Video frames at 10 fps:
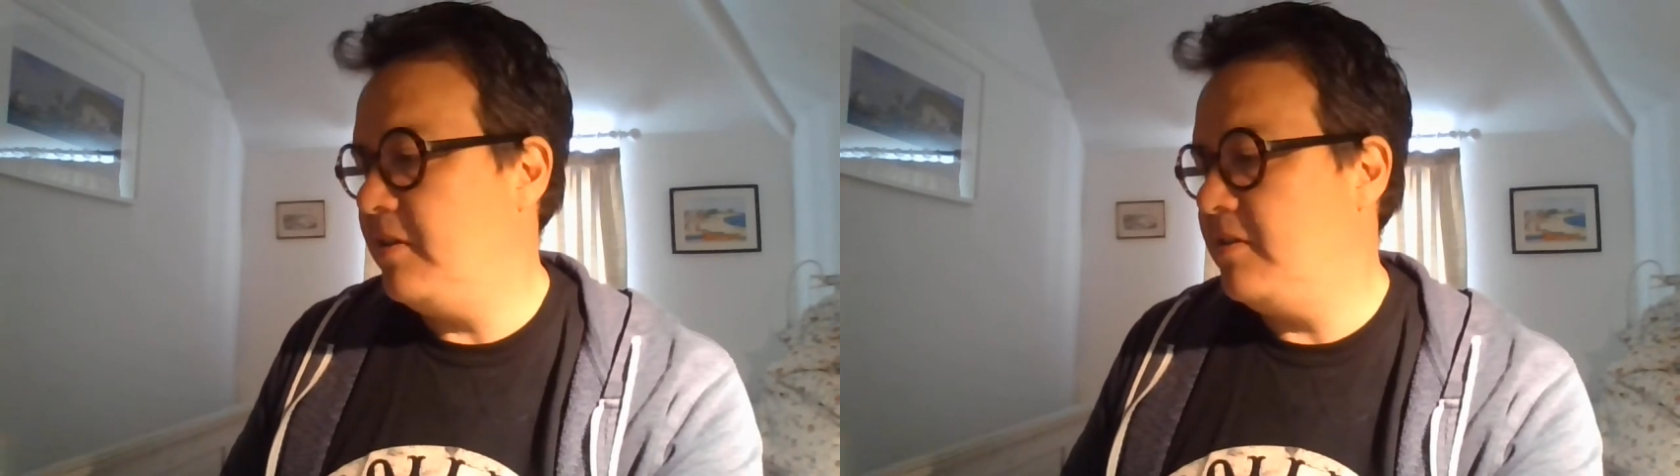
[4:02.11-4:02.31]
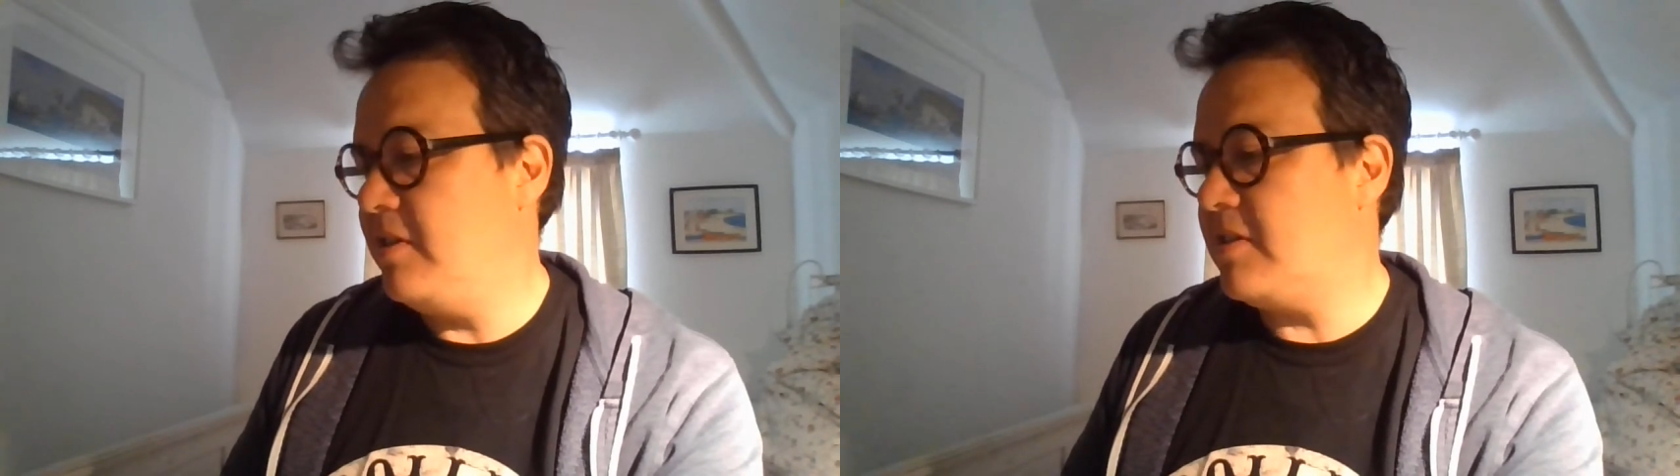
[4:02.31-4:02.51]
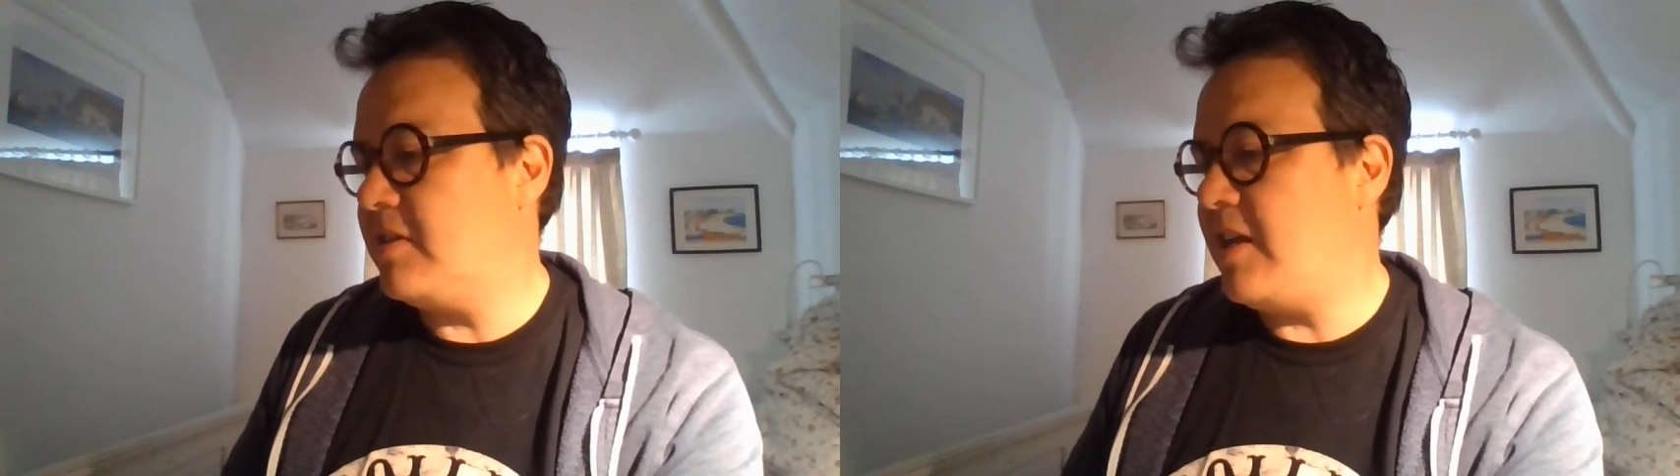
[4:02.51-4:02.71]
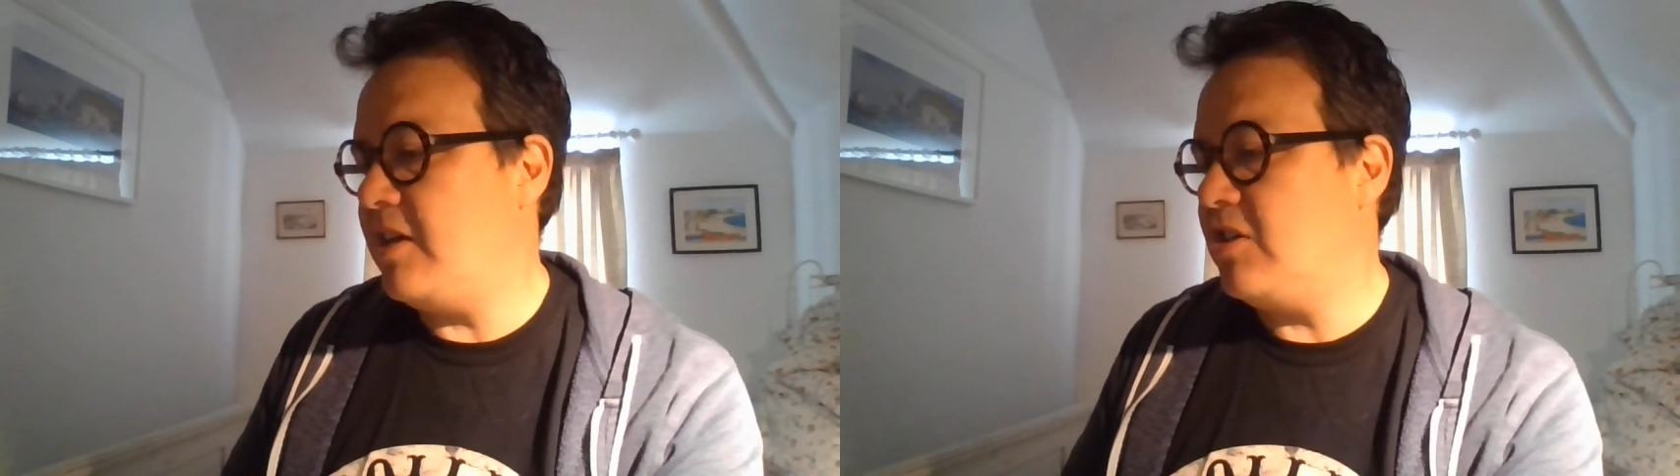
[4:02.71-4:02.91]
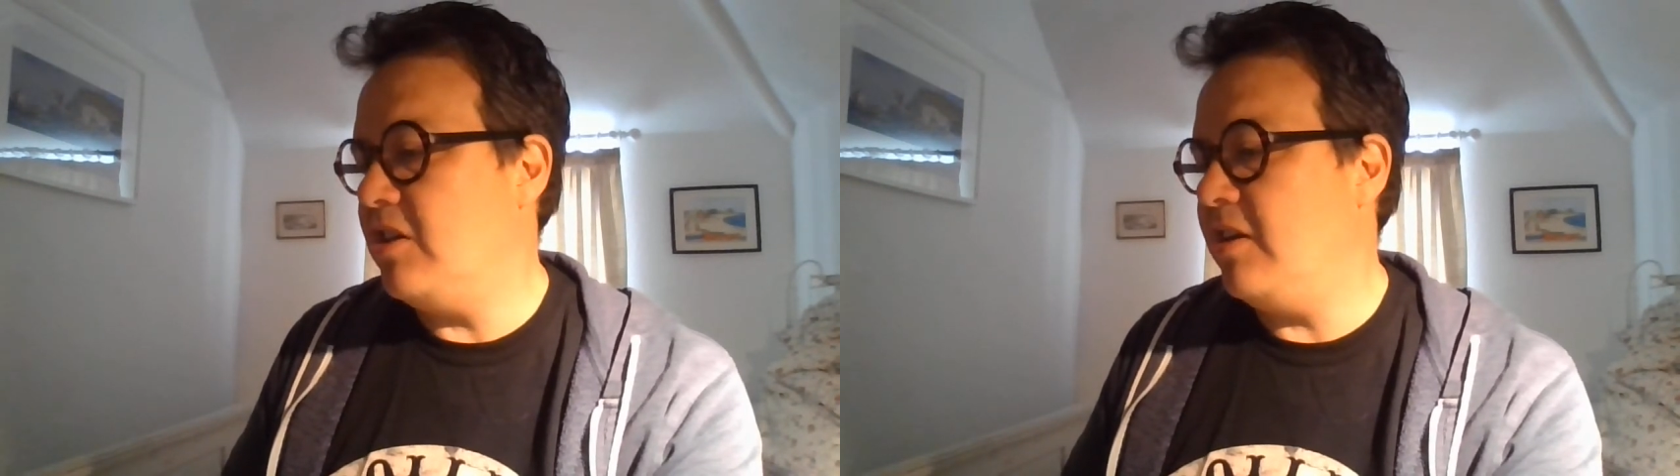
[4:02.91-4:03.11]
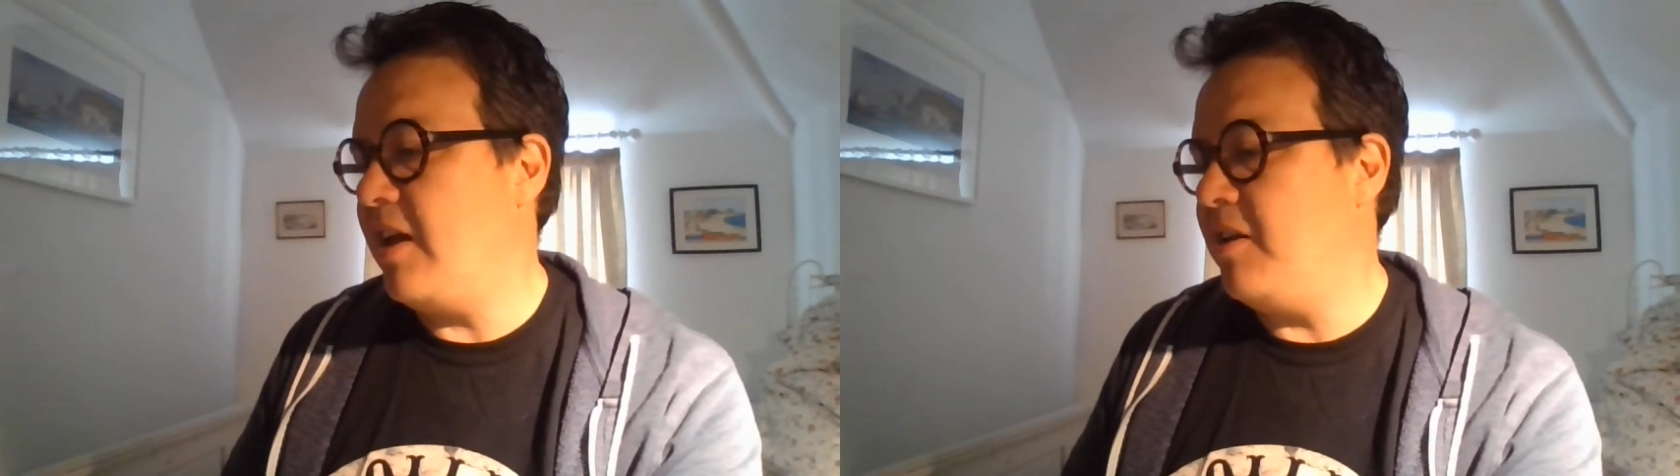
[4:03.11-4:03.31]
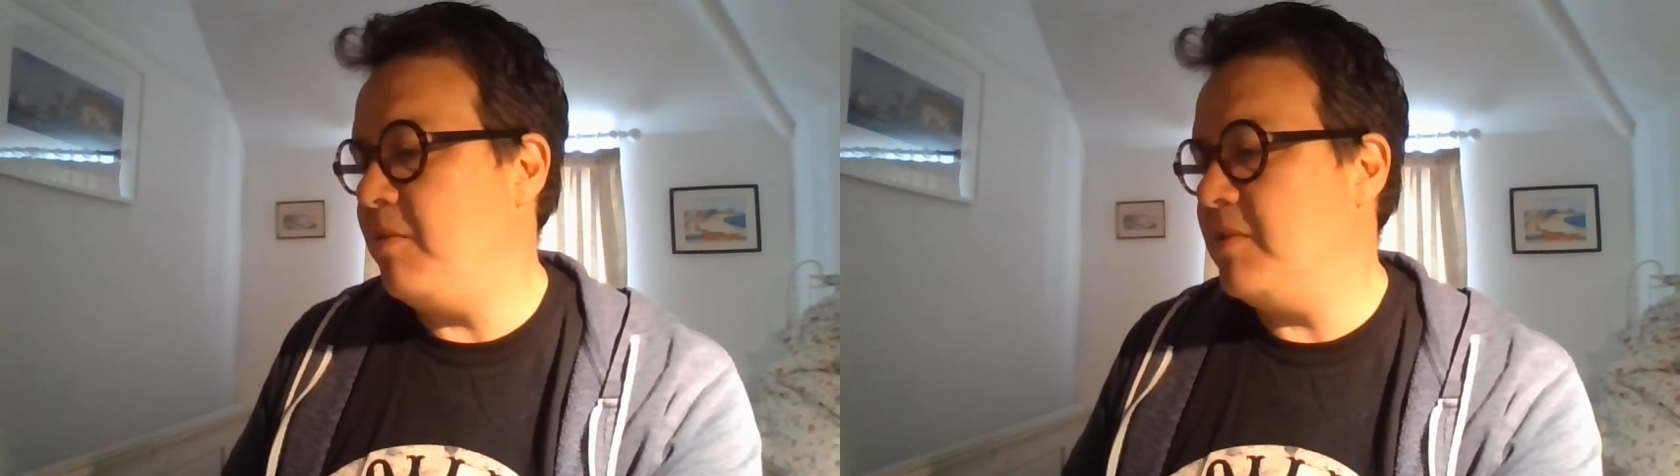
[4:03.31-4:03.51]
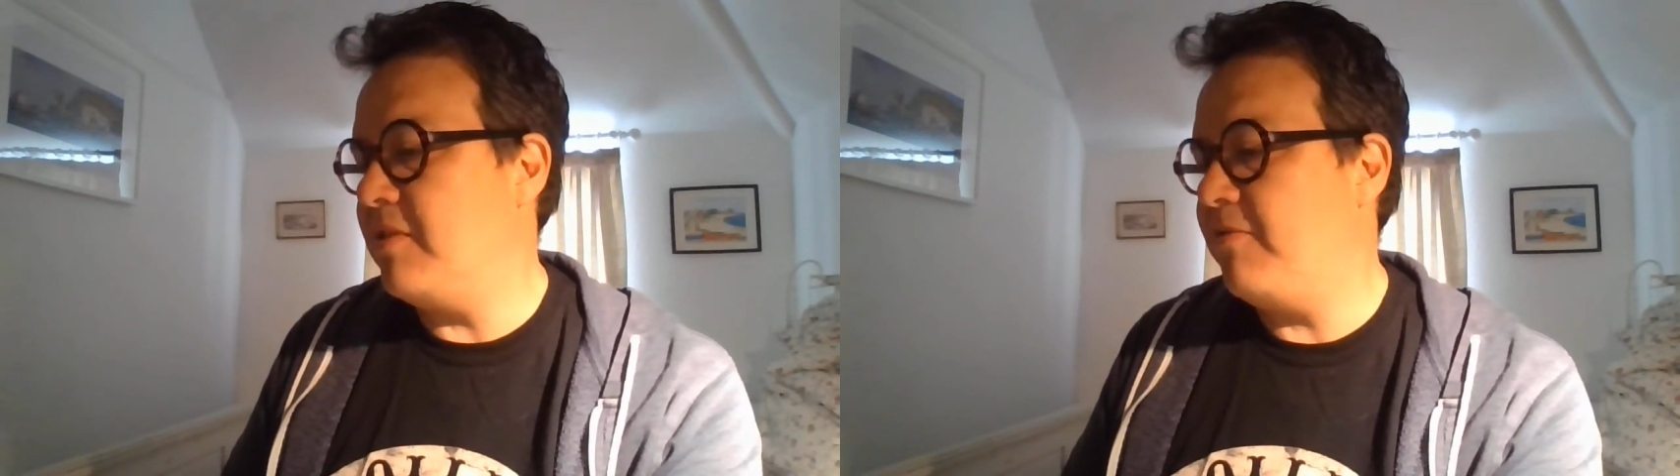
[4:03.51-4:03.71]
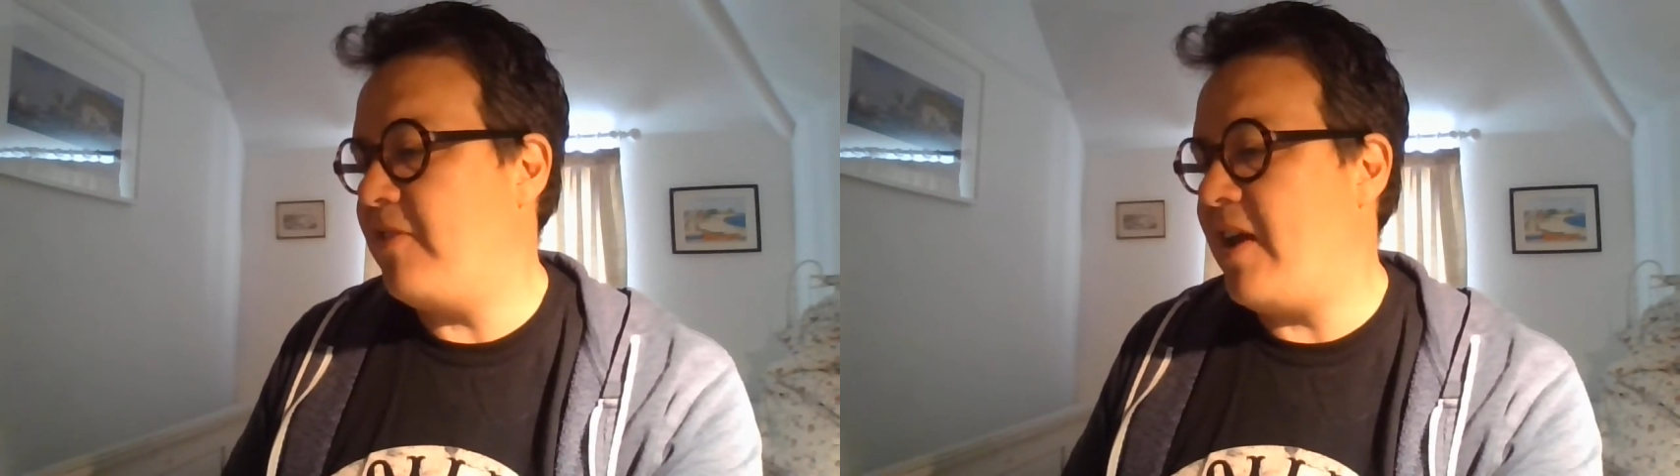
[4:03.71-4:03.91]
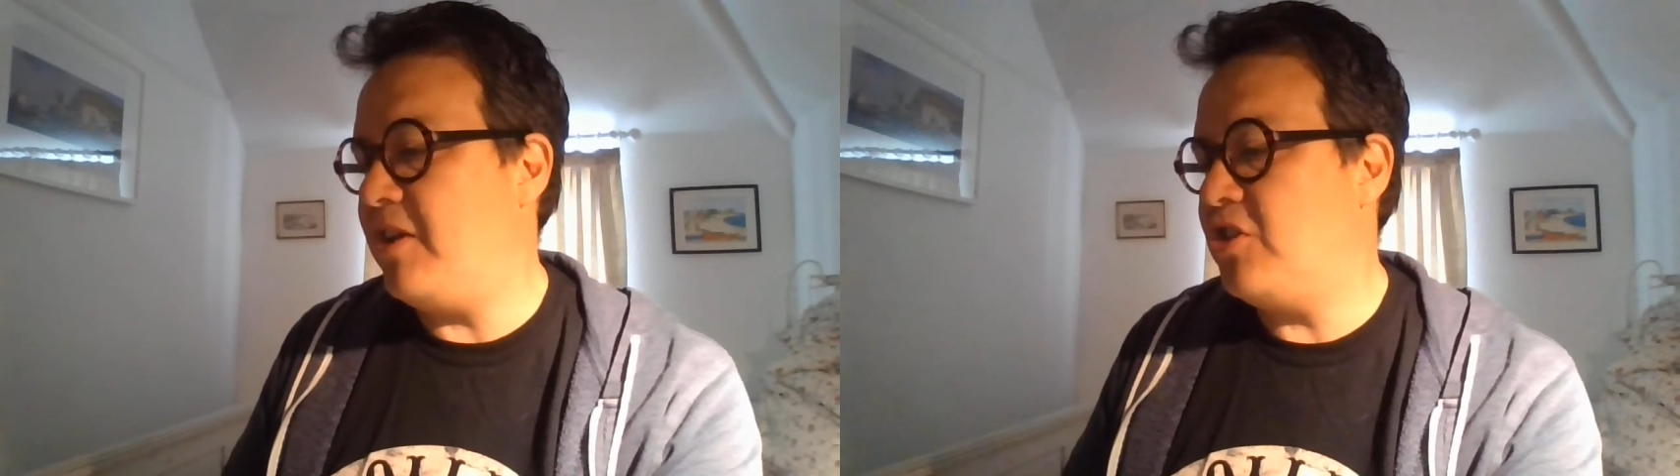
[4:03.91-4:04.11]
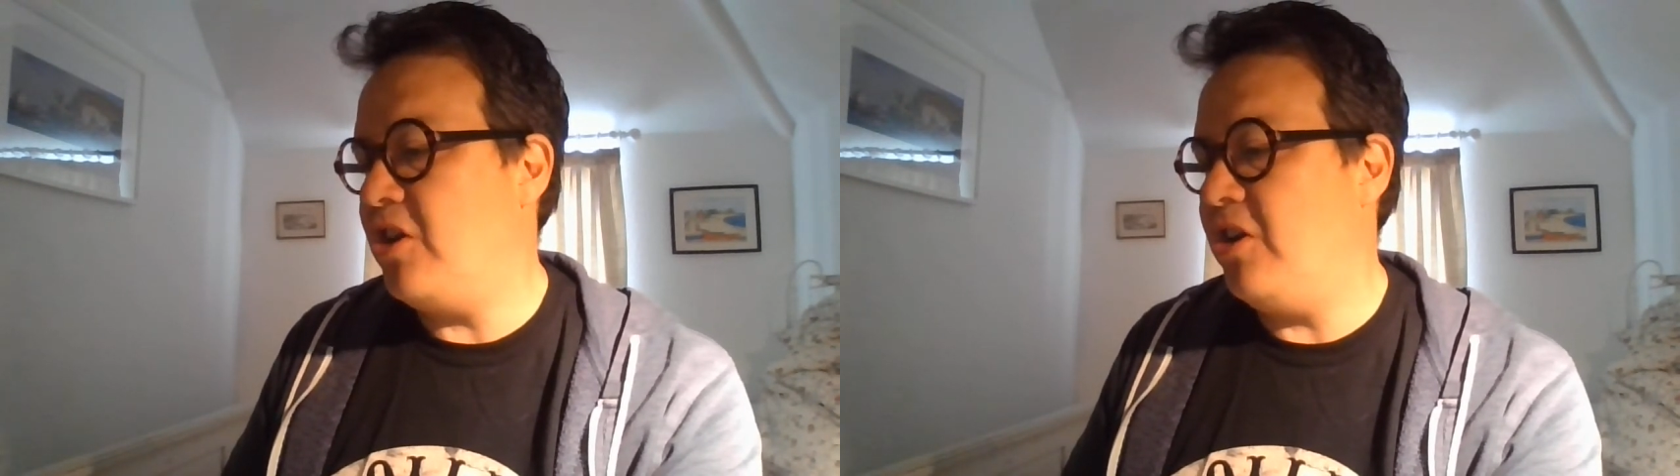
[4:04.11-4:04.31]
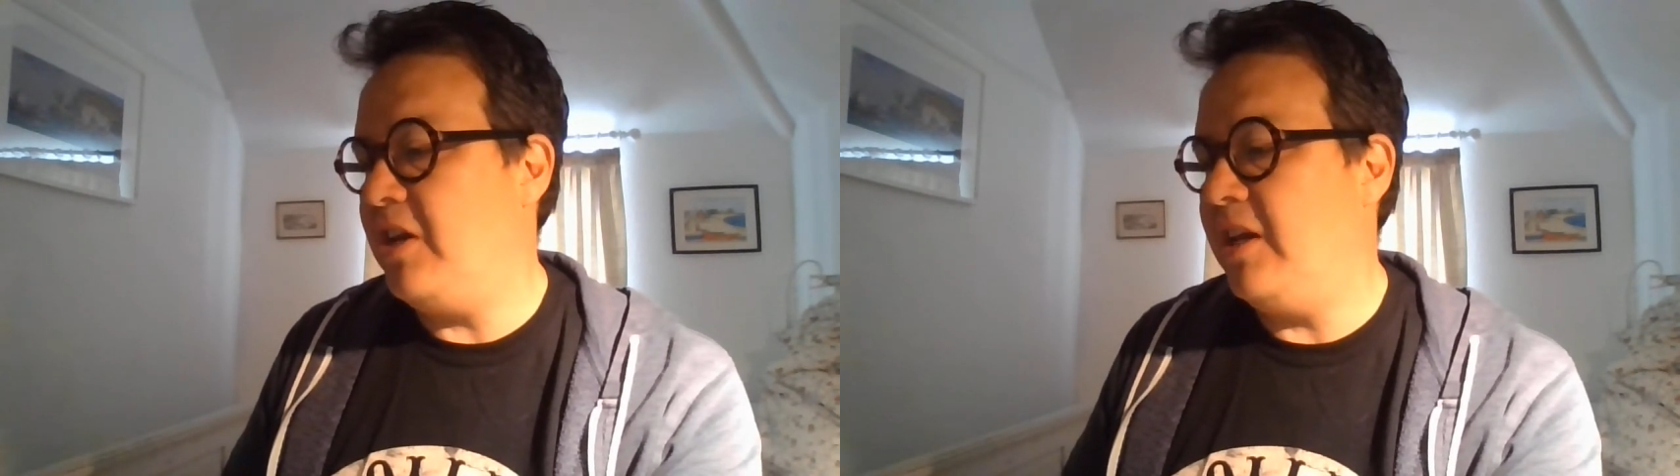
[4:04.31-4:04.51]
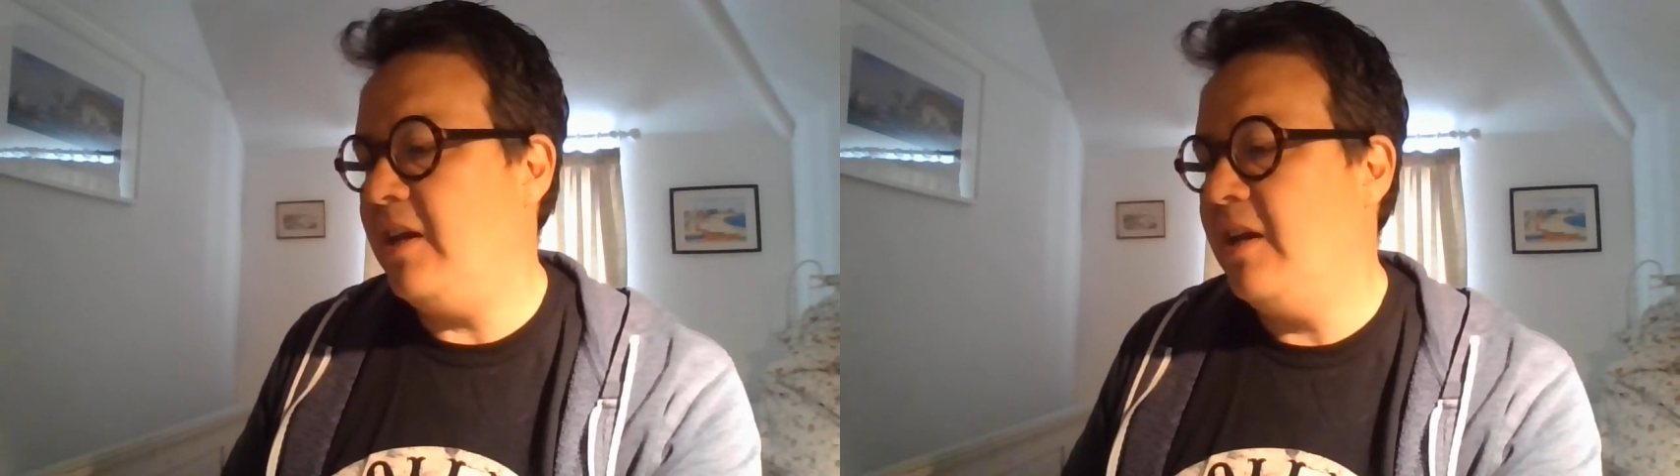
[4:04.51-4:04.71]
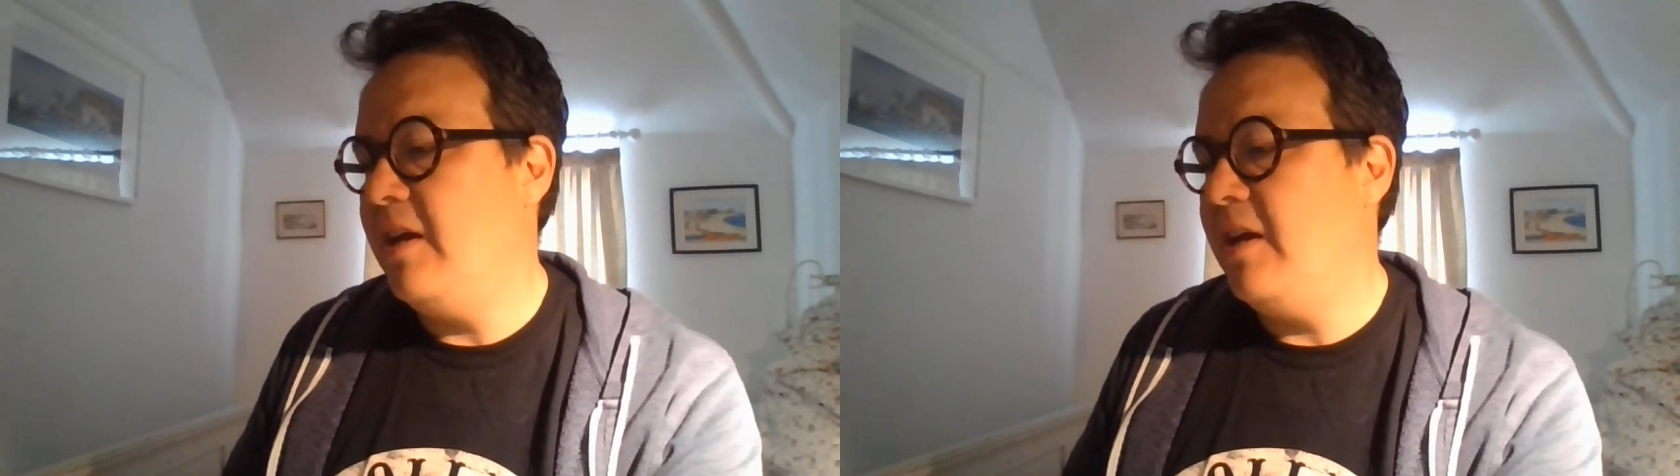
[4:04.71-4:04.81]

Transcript: to the station, and it was a fair journey.